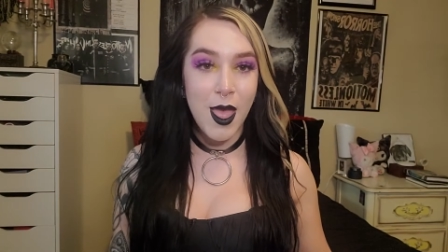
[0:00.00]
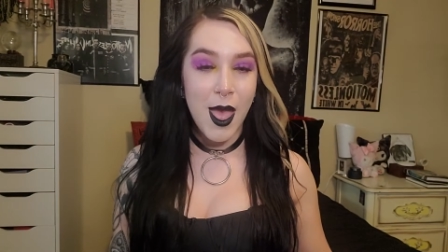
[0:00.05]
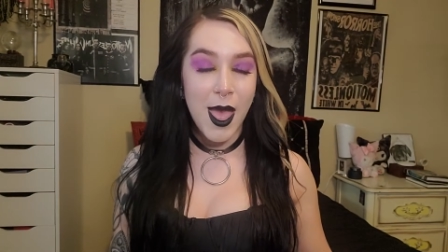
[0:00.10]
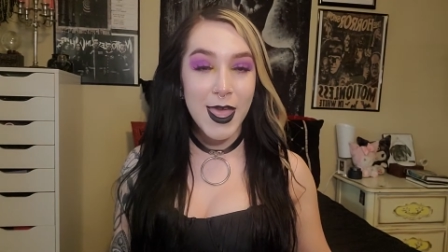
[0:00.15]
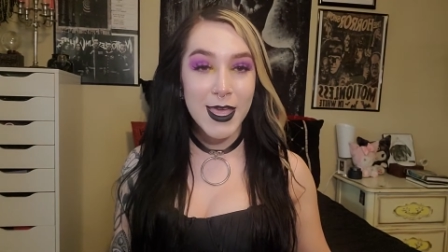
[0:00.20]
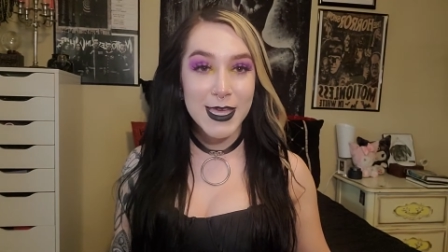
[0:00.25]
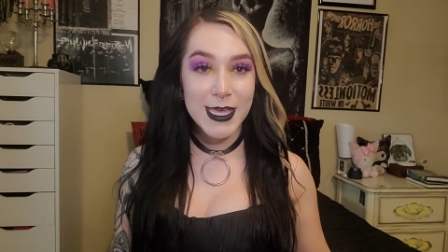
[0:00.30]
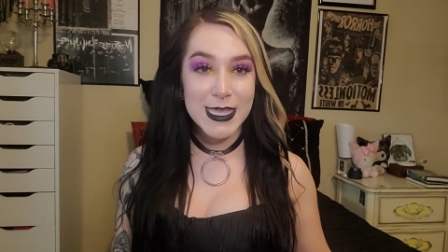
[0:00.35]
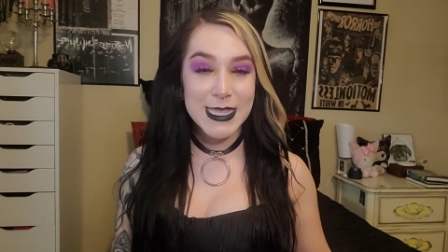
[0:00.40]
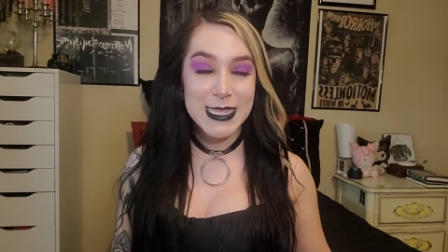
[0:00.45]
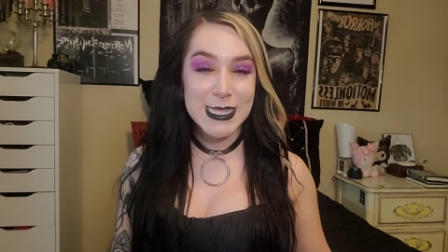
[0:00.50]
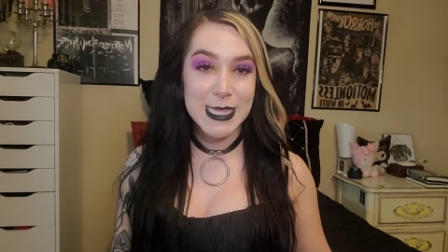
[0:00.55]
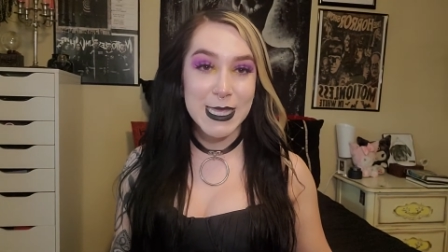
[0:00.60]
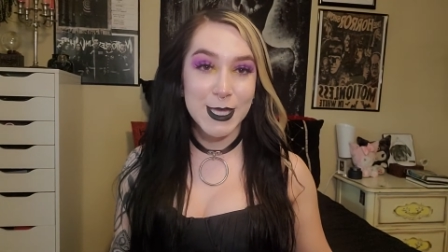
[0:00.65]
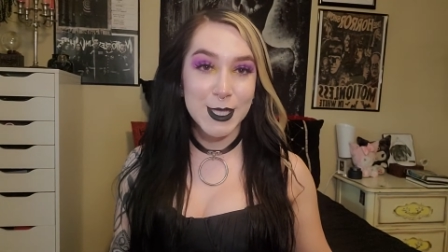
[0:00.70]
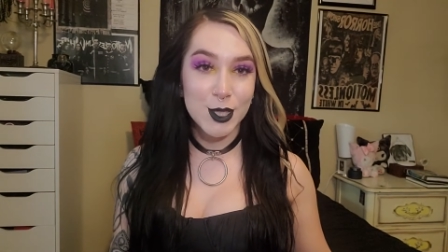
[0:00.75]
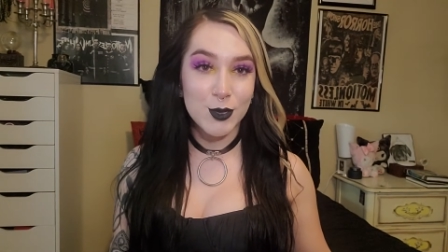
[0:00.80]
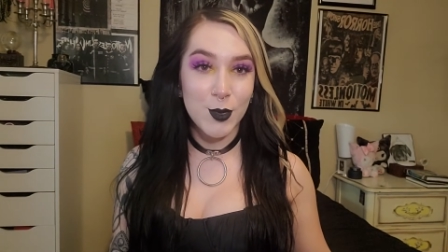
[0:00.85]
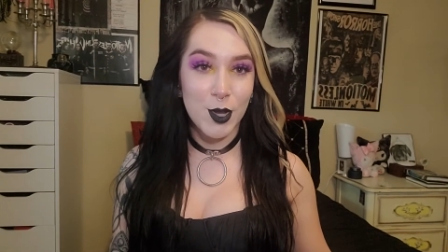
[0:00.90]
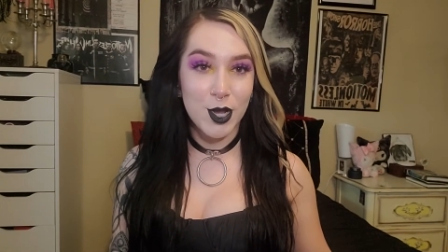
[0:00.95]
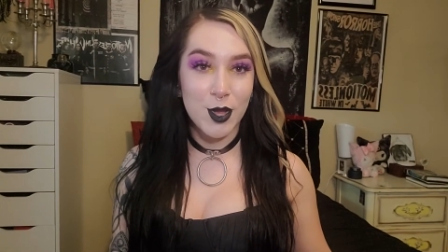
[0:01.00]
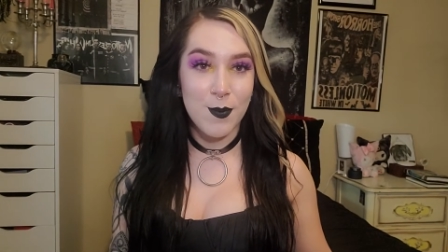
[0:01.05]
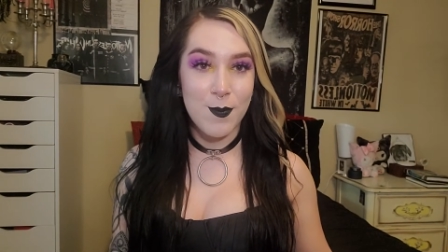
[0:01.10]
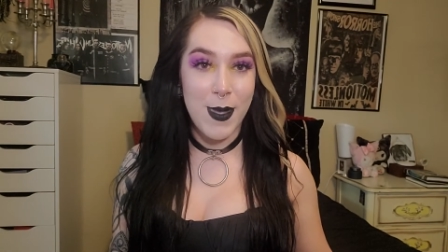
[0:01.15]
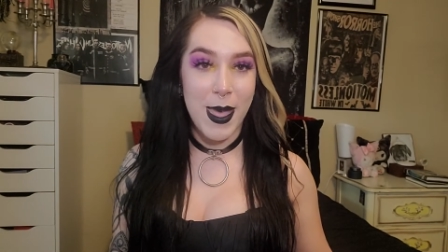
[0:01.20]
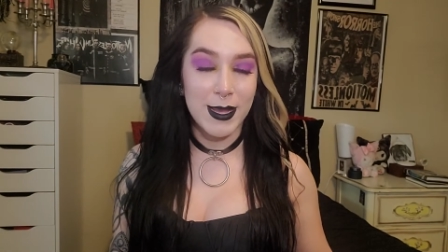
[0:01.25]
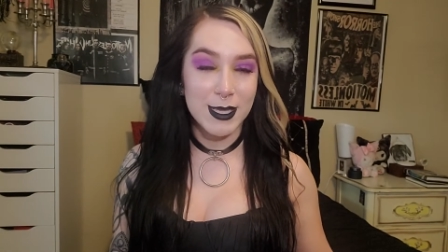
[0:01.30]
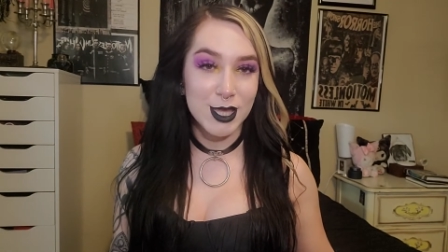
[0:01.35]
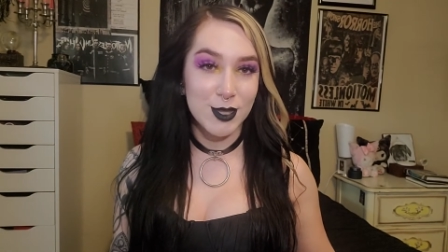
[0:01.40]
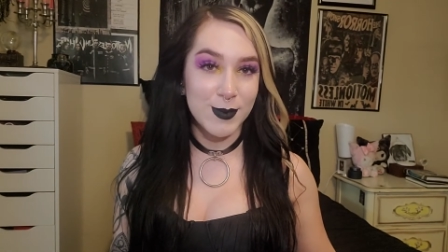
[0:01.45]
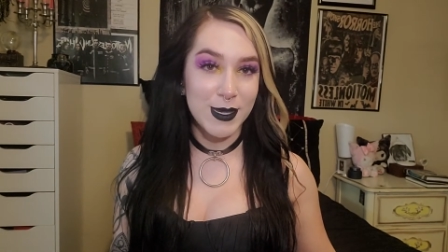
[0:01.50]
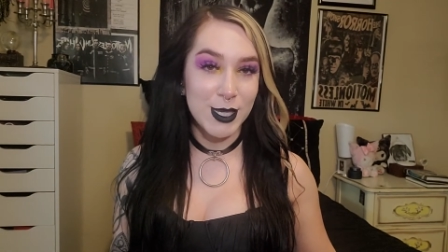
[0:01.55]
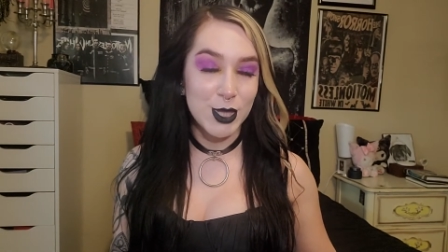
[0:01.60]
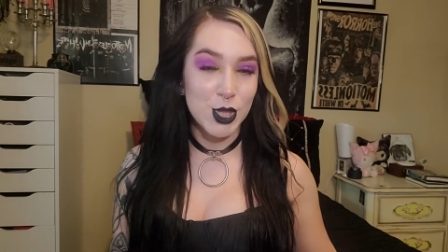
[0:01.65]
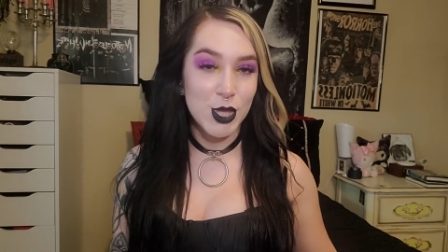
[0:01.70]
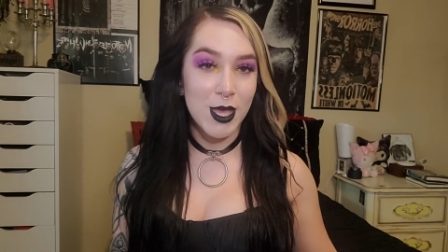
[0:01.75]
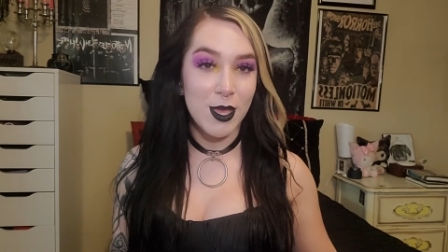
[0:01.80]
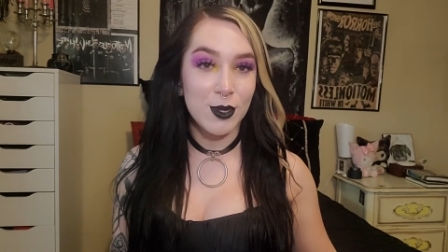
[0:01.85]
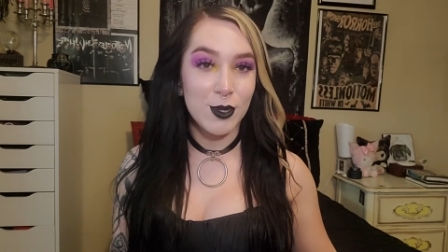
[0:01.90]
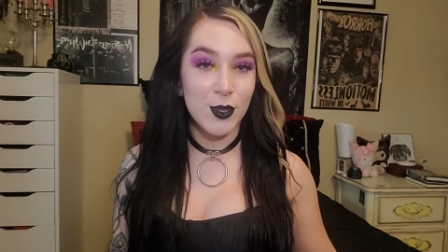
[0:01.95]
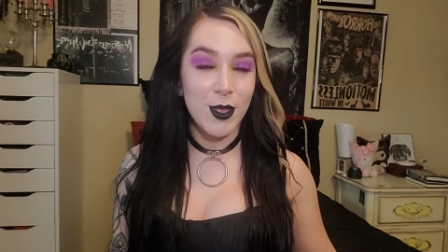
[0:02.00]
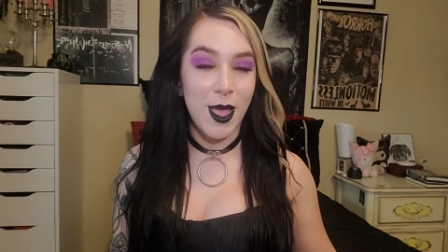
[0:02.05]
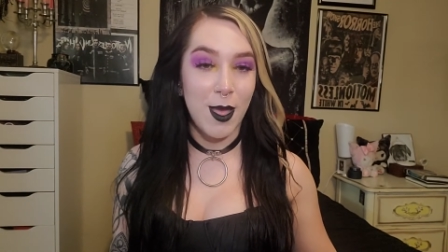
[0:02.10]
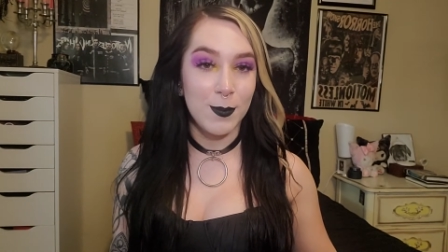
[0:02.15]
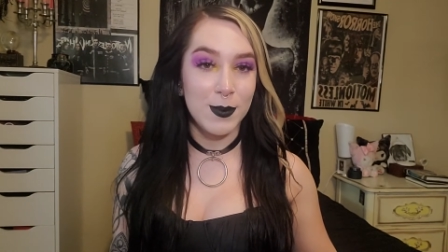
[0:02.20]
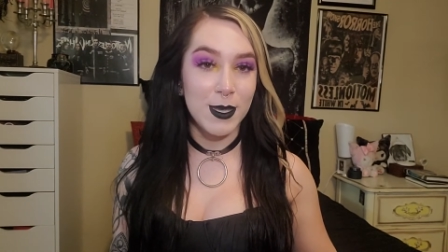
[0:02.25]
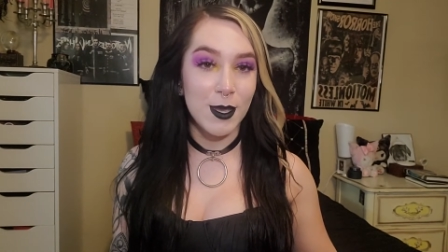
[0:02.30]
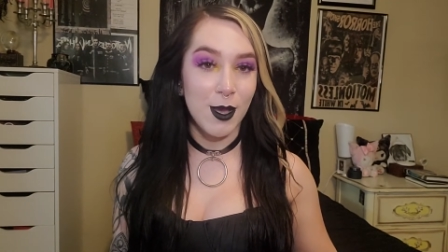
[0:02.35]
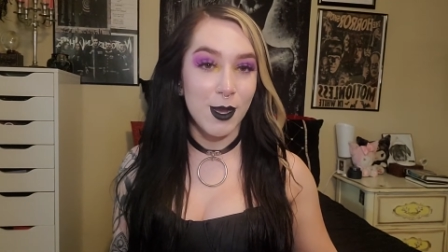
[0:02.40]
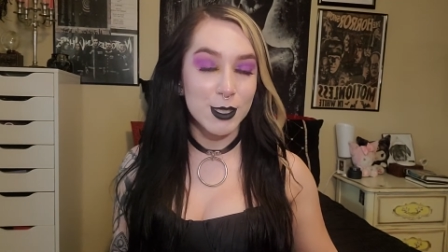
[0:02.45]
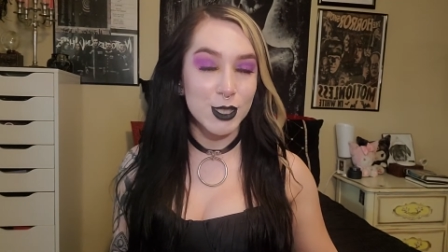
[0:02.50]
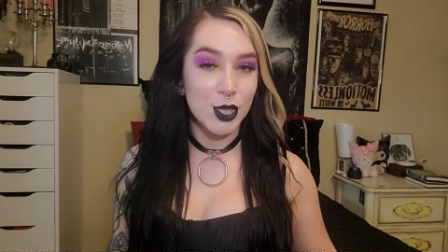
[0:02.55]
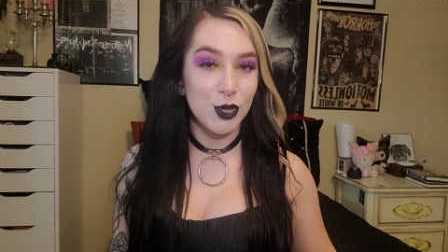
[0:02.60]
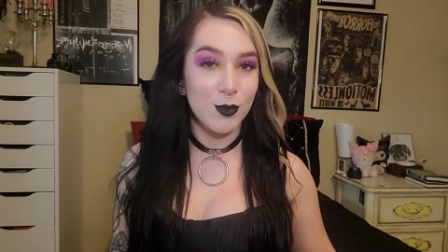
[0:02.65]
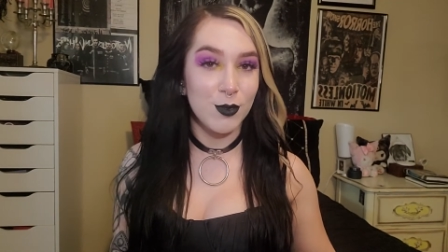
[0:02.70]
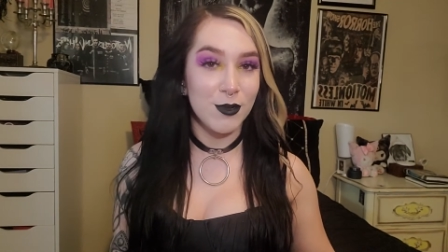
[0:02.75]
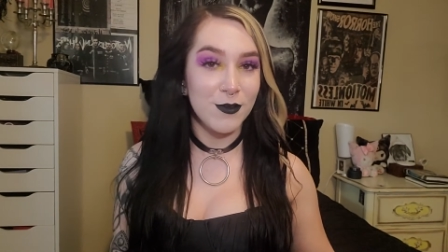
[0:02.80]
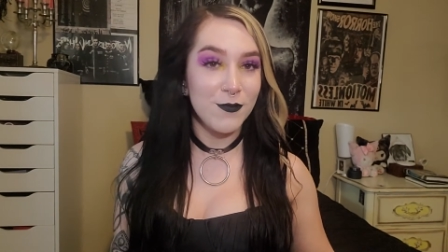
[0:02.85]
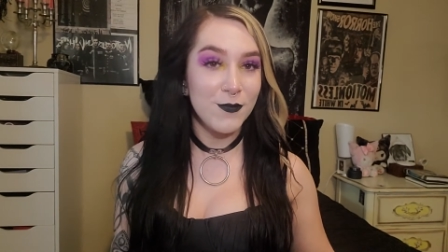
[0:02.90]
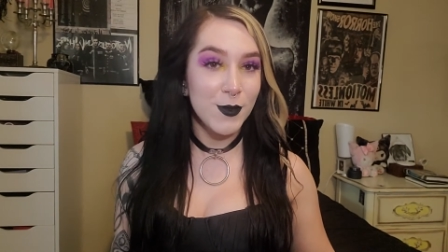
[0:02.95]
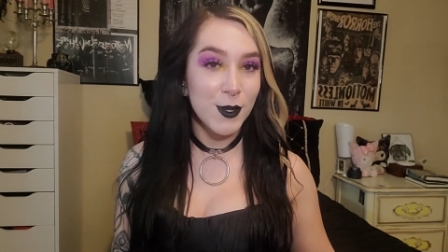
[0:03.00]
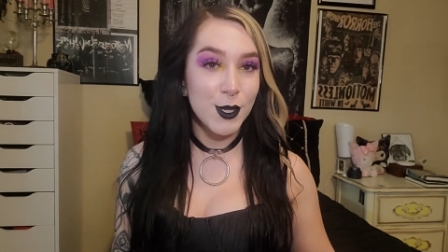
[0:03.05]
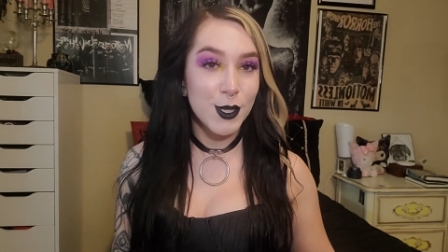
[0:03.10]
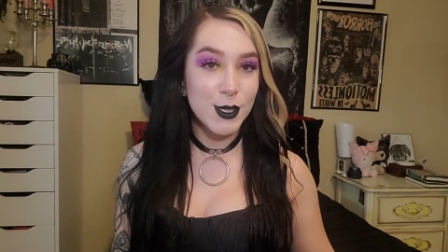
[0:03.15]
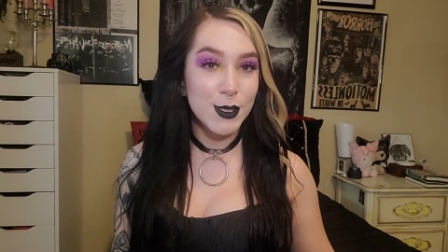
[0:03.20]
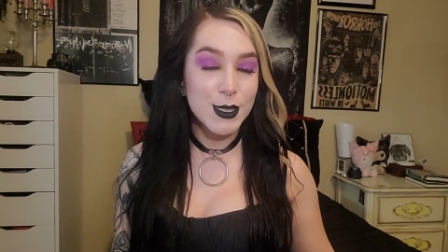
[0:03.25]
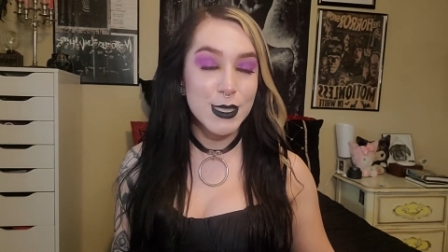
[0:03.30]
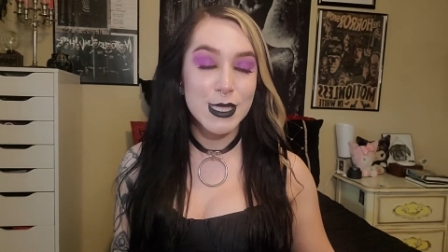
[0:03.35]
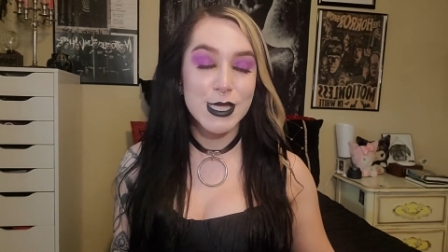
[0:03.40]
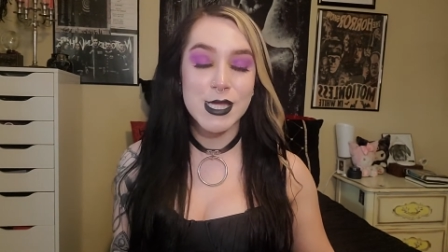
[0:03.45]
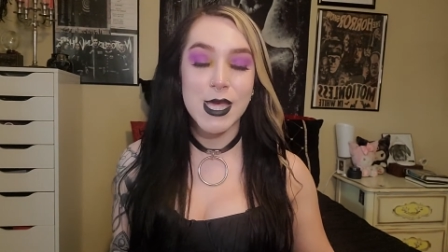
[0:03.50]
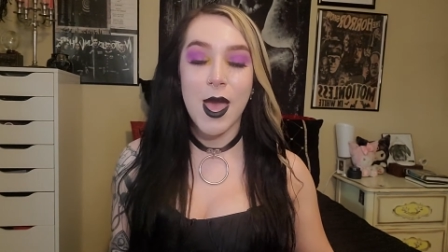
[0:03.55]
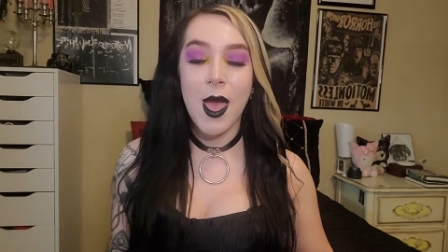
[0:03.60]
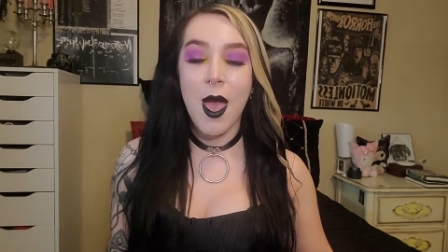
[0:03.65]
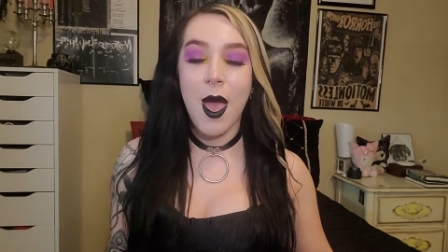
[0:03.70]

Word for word: Hi guys, it's Hailey. Welcome back to my channel. Happy October 1st.